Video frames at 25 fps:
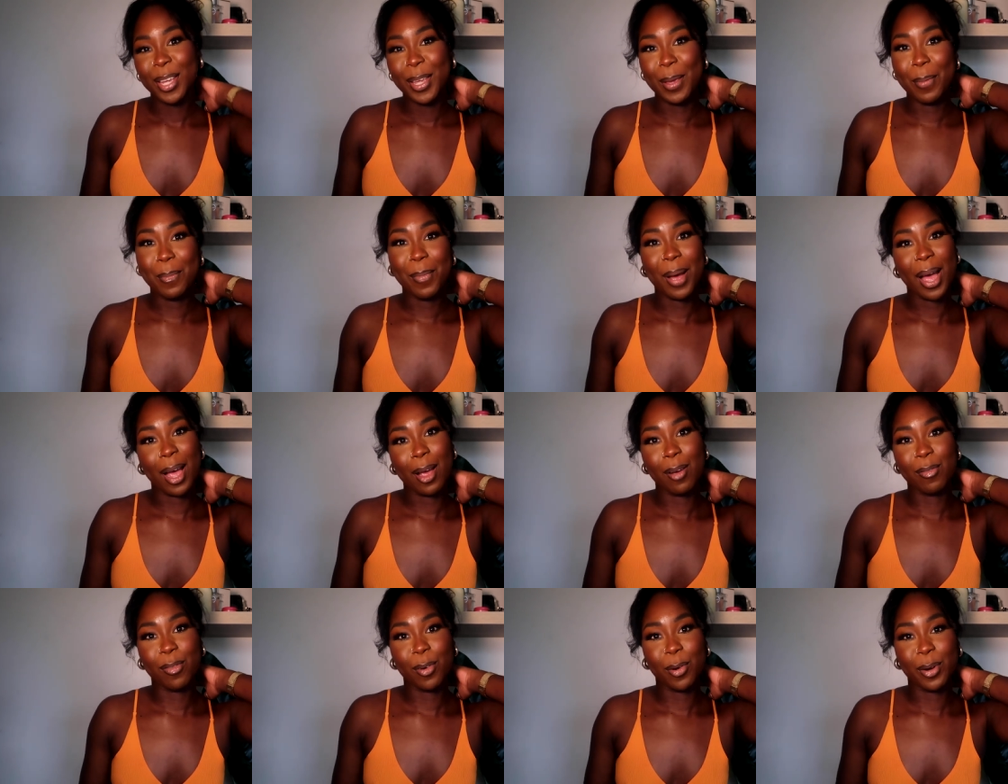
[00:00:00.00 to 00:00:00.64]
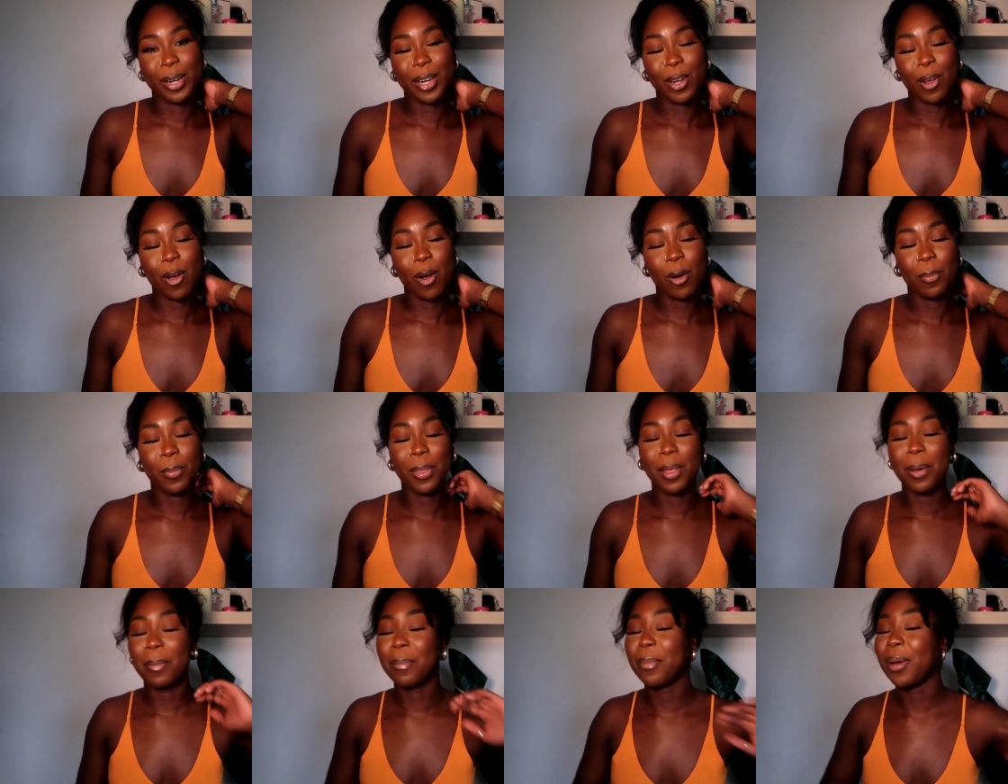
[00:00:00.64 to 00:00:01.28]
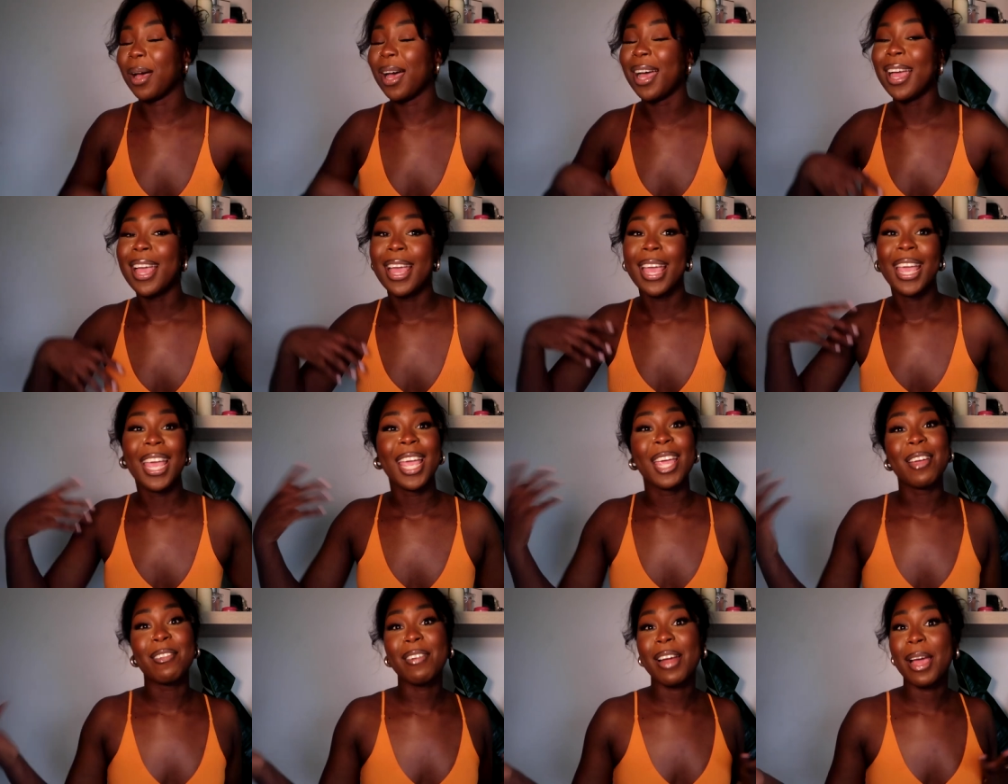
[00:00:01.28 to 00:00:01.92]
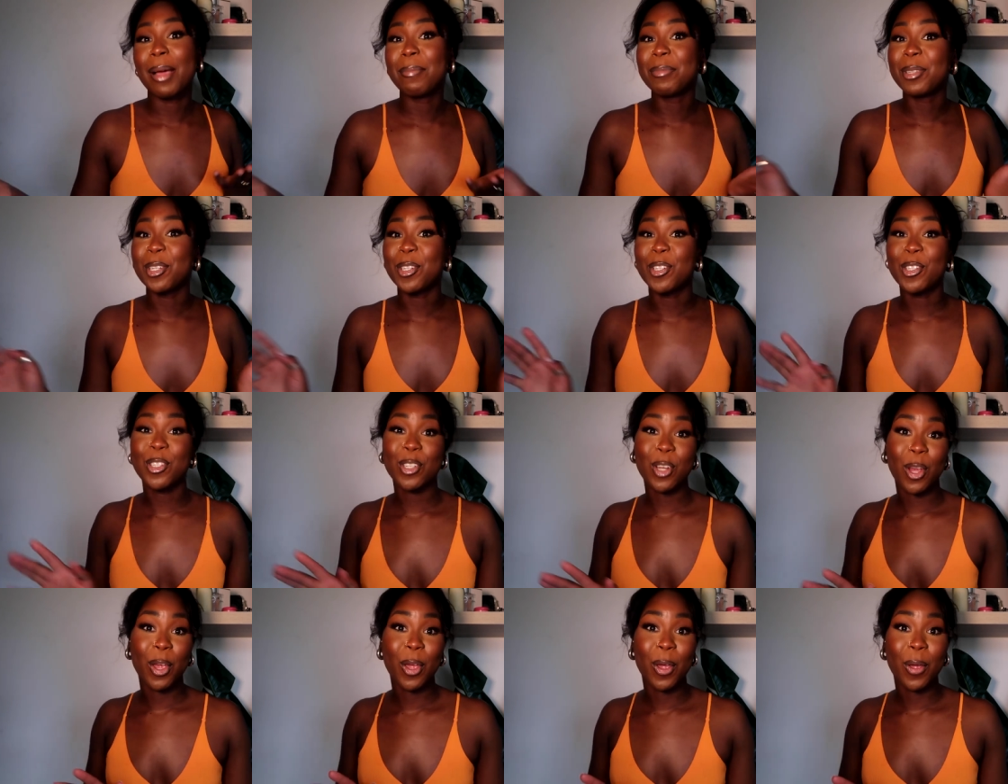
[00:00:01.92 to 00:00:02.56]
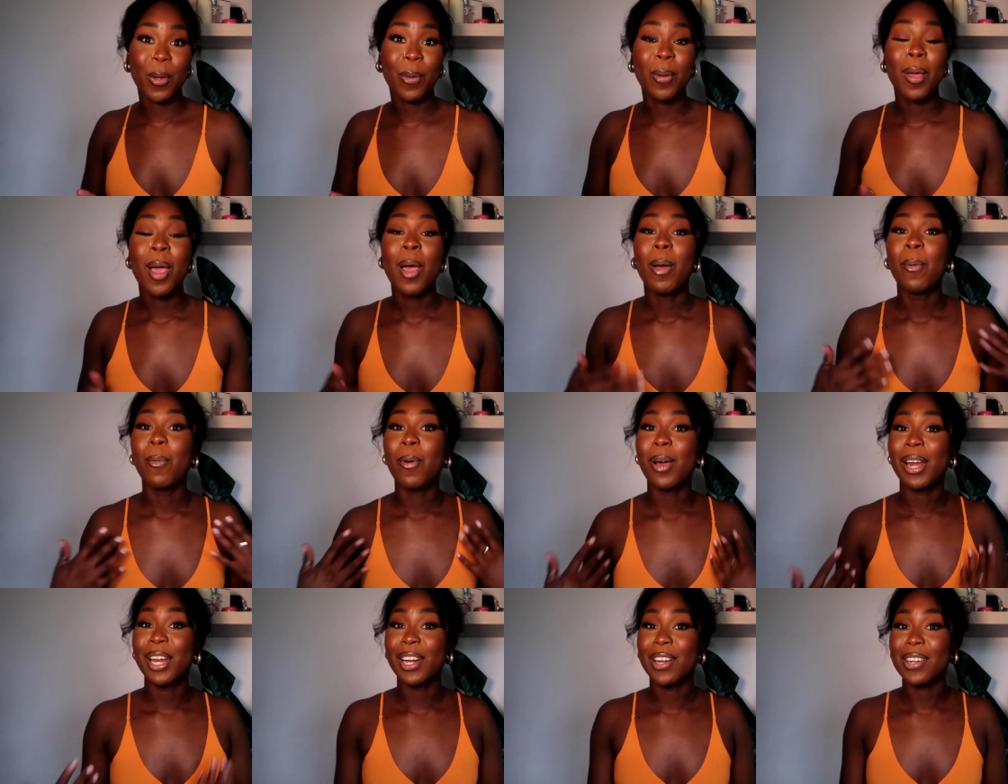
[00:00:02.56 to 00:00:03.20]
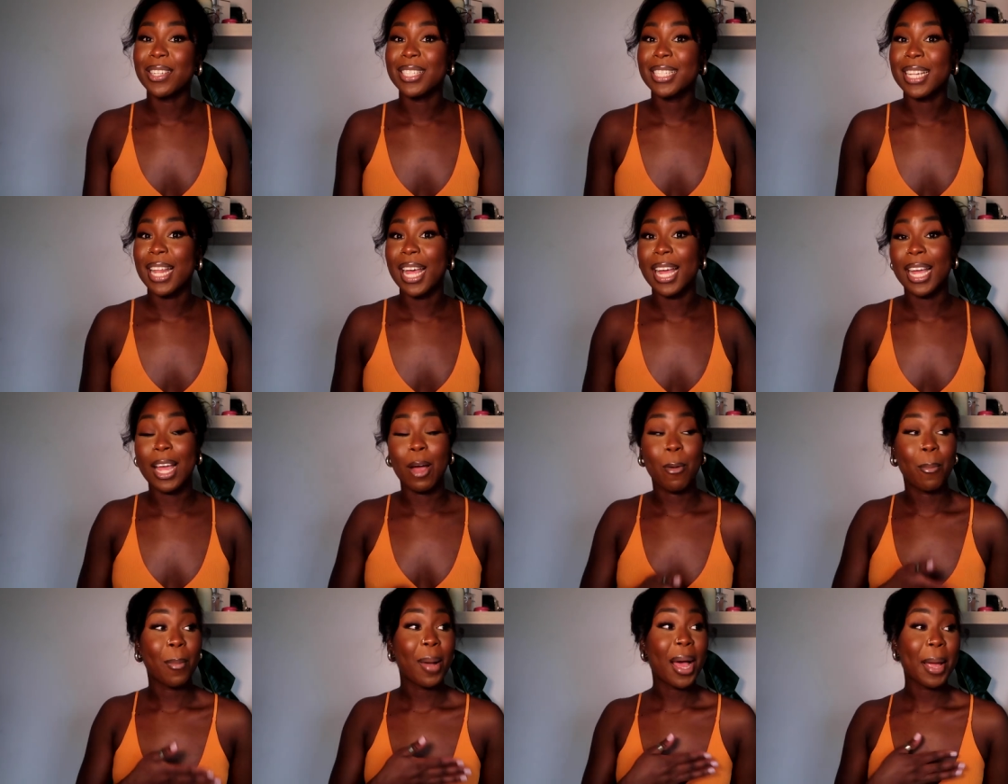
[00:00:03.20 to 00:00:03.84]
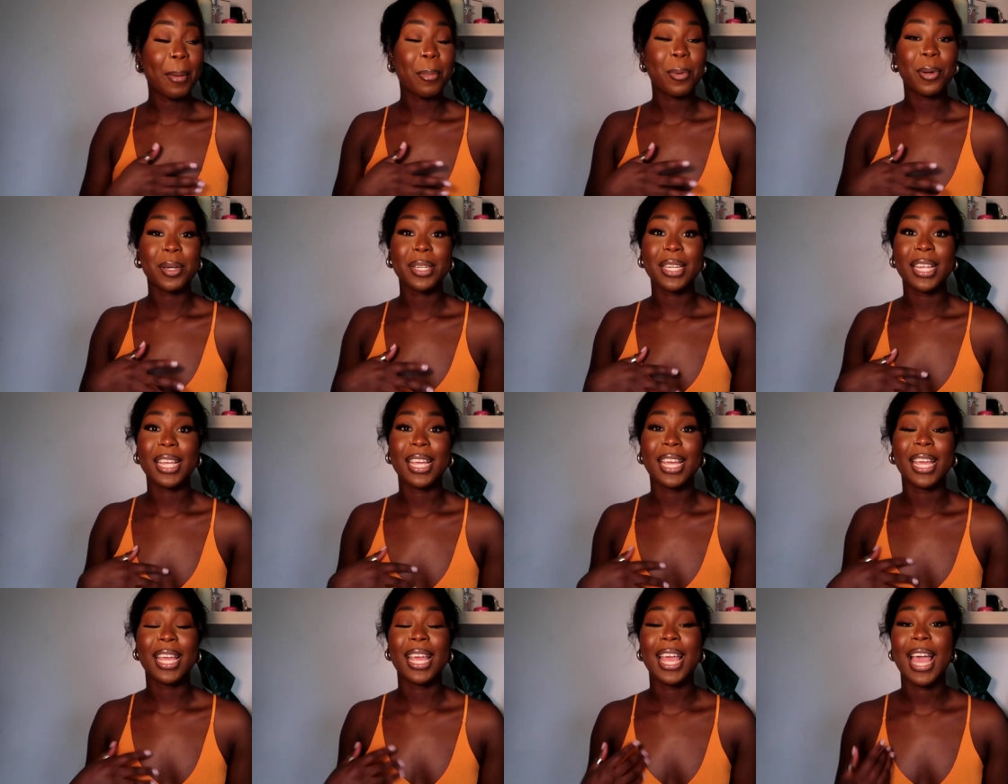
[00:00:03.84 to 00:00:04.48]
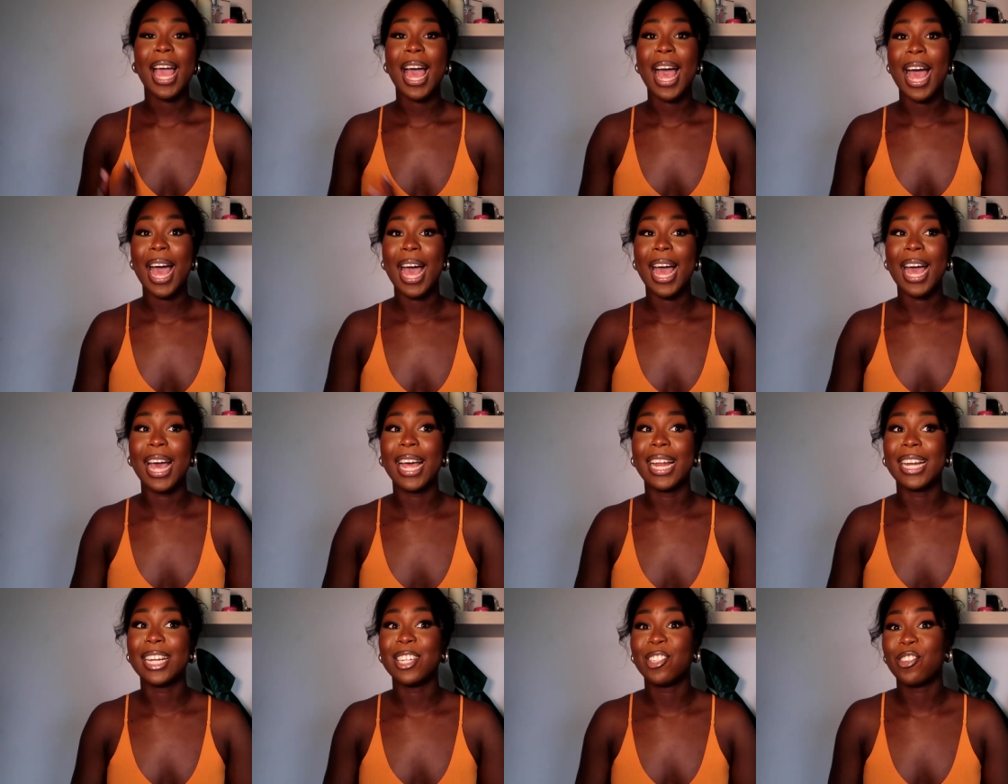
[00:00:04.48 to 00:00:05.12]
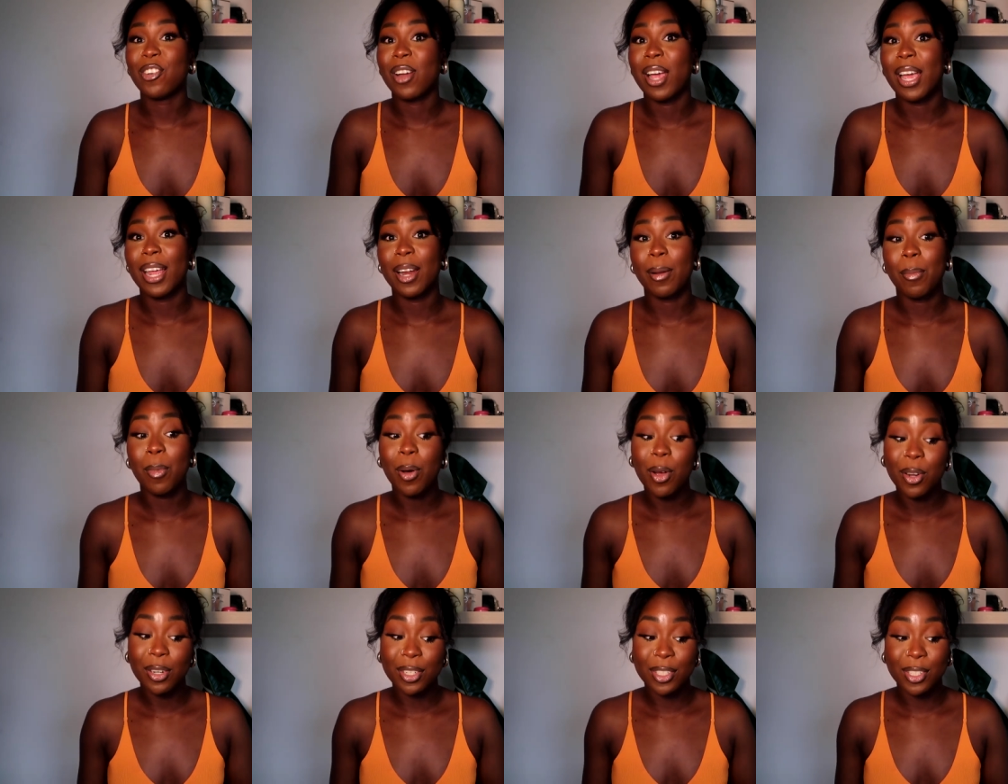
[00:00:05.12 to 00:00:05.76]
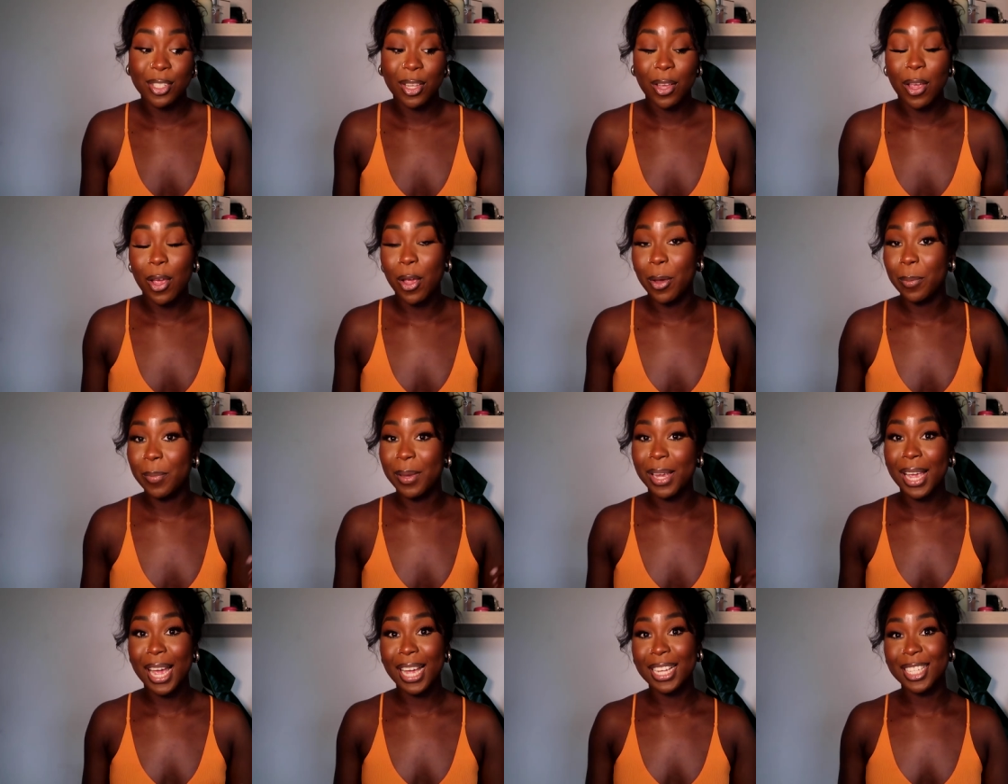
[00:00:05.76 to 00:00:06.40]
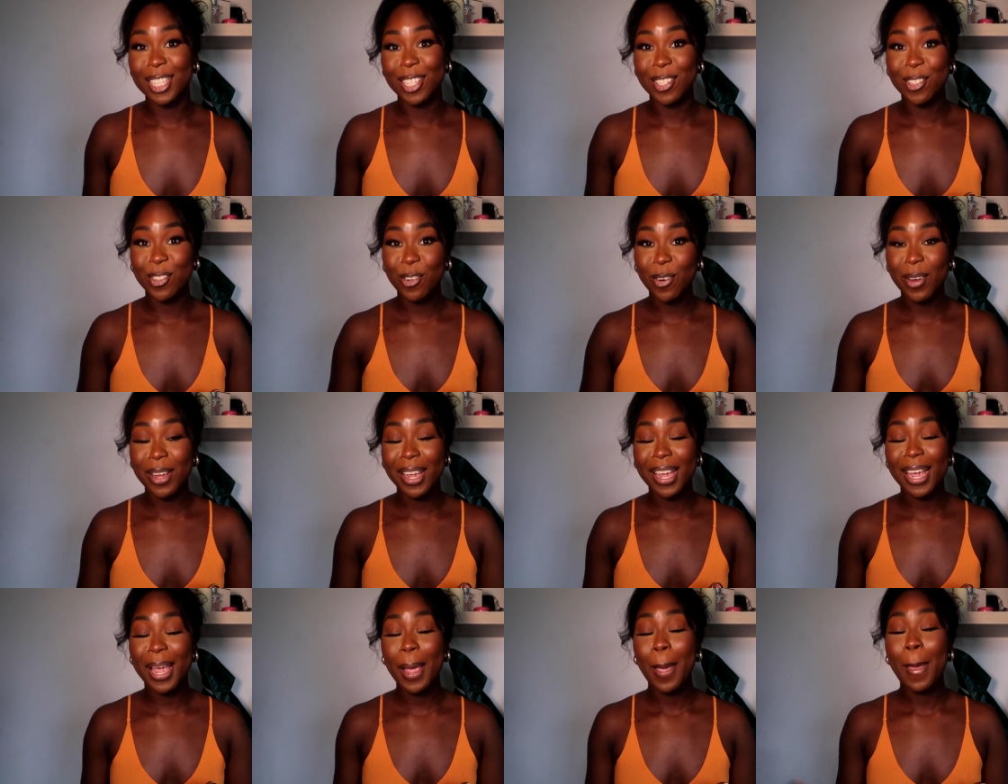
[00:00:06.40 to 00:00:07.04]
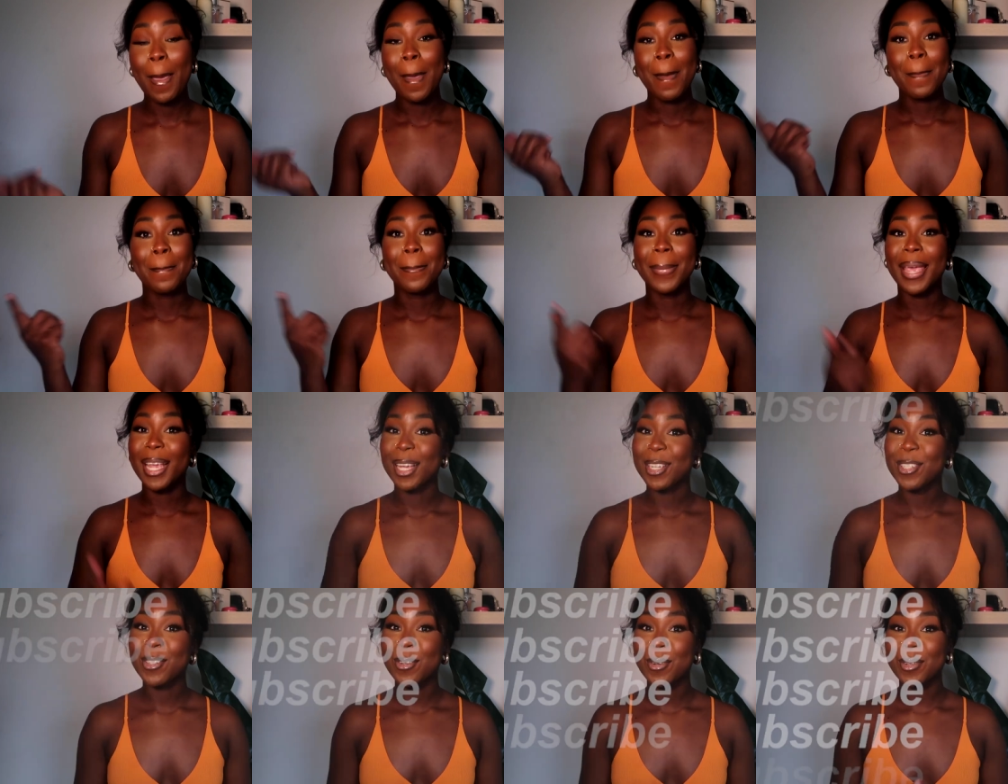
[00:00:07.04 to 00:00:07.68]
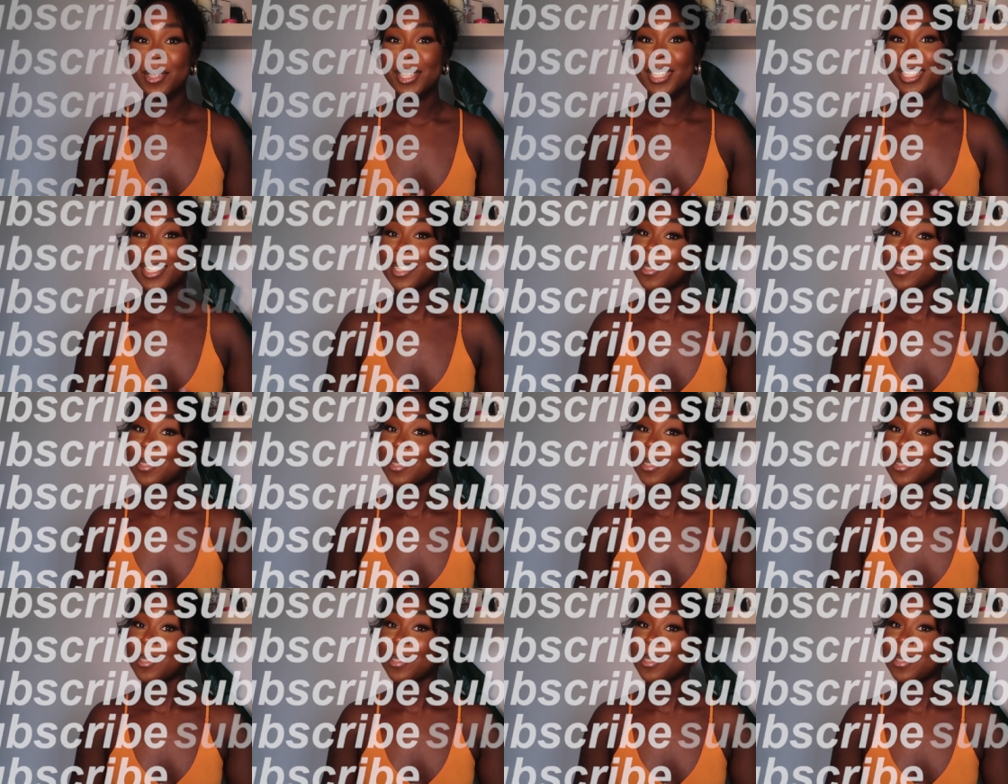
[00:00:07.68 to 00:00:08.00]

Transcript: you might have already copped them but here I am to show what it looks like on my body and trying them on so I hope you guys enjoy it. Make sure to